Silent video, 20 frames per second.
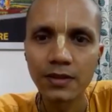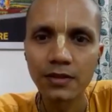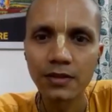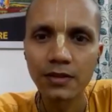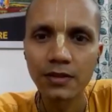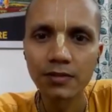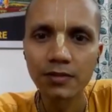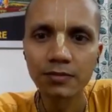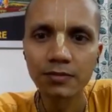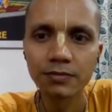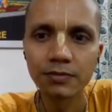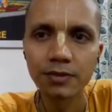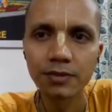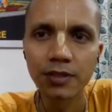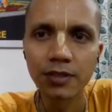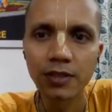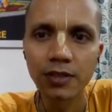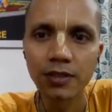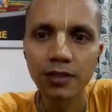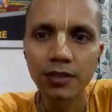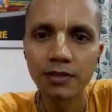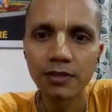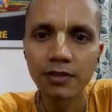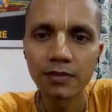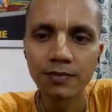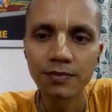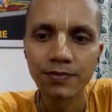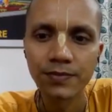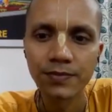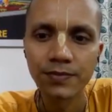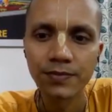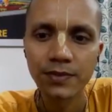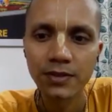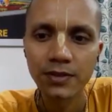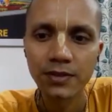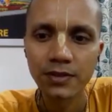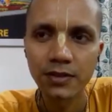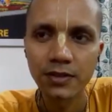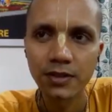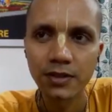Um, and then,
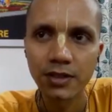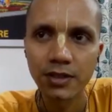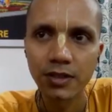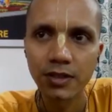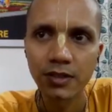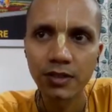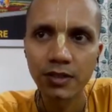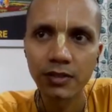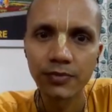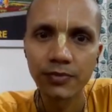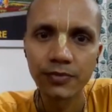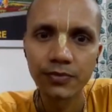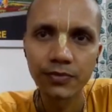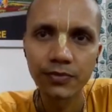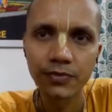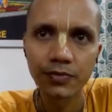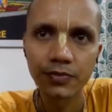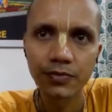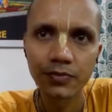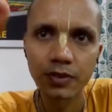and uh,